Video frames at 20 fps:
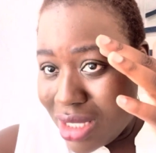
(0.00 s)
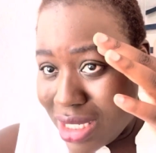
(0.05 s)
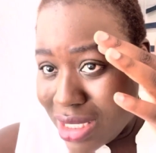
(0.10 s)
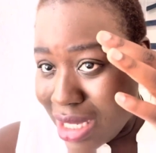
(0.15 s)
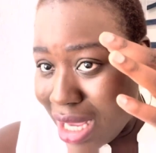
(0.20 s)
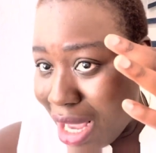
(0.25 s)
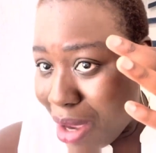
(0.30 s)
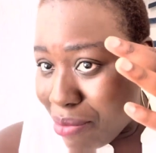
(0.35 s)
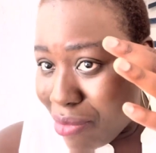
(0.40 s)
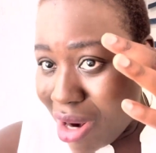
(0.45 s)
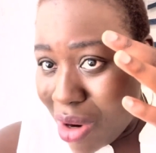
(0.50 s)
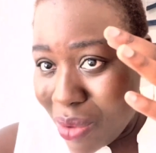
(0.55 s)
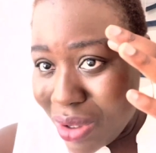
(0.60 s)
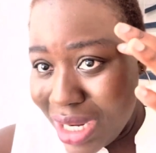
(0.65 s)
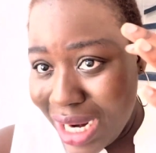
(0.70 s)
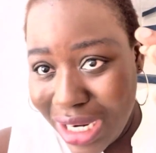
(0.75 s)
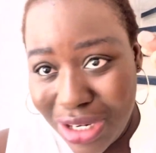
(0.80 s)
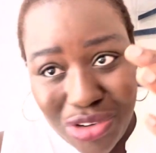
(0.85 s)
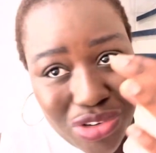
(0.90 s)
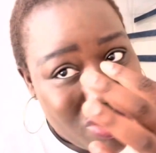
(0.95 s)
This eyebrow when
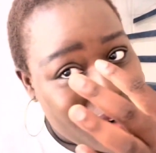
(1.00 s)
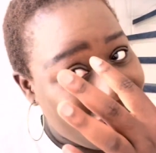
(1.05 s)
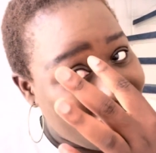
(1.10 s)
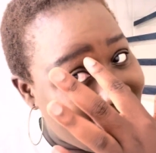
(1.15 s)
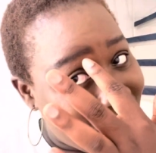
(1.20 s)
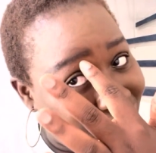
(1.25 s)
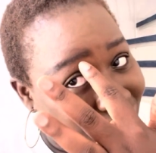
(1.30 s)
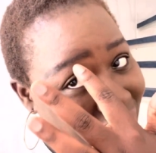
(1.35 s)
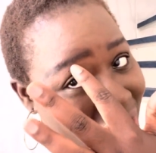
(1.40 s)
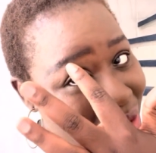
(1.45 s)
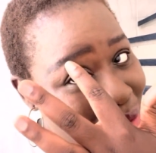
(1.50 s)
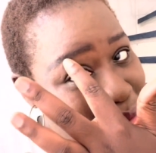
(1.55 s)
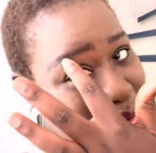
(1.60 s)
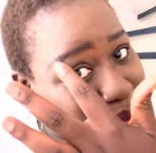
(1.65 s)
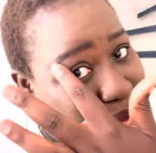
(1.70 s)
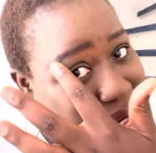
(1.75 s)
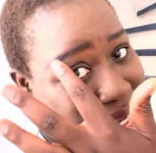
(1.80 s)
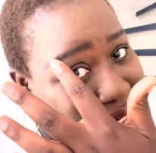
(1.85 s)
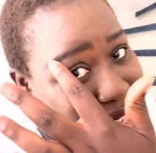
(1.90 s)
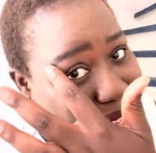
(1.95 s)
I draw said, I don't know
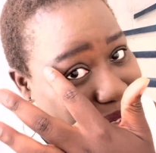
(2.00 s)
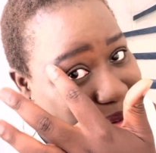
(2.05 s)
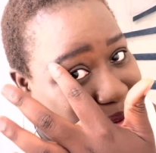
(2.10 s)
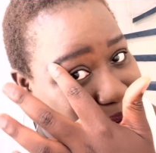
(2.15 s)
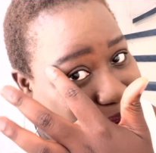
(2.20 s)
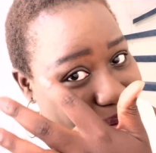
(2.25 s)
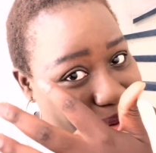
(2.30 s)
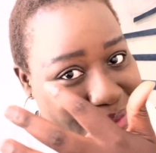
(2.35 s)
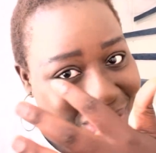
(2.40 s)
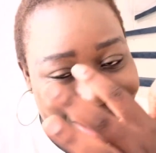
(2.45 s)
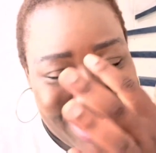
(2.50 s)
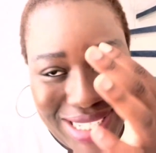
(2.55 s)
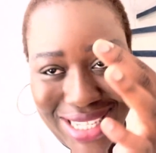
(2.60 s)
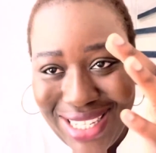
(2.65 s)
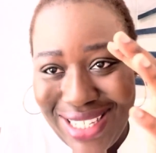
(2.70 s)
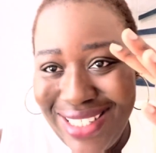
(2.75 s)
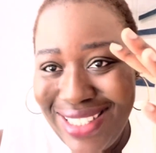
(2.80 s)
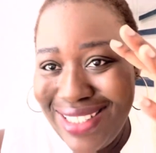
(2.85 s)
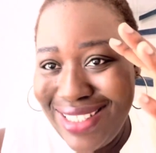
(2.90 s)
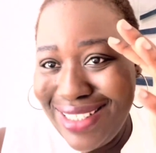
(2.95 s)
where they go.
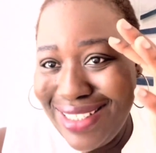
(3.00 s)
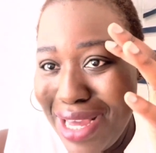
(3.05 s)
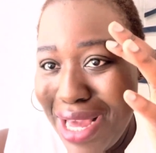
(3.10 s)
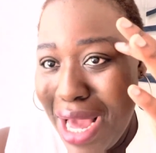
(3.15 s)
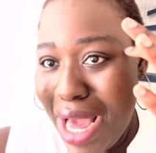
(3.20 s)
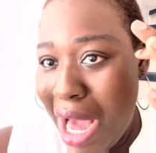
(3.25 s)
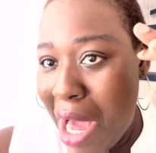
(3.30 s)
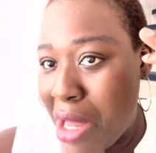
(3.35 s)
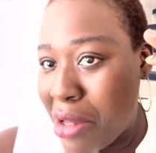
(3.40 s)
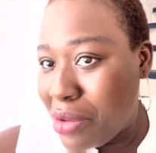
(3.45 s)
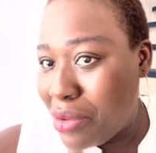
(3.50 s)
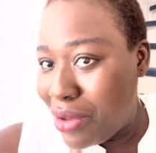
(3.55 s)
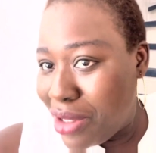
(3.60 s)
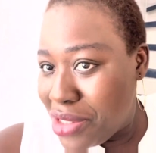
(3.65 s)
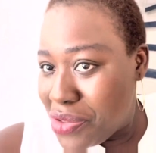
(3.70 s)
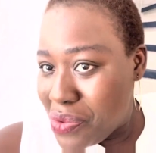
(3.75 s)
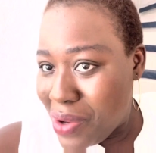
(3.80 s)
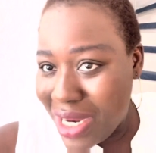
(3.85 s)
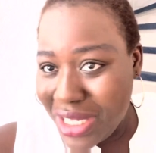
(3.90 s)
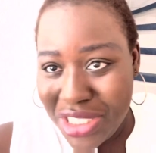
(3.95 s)
Are you going
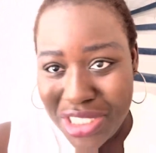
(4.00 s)
to a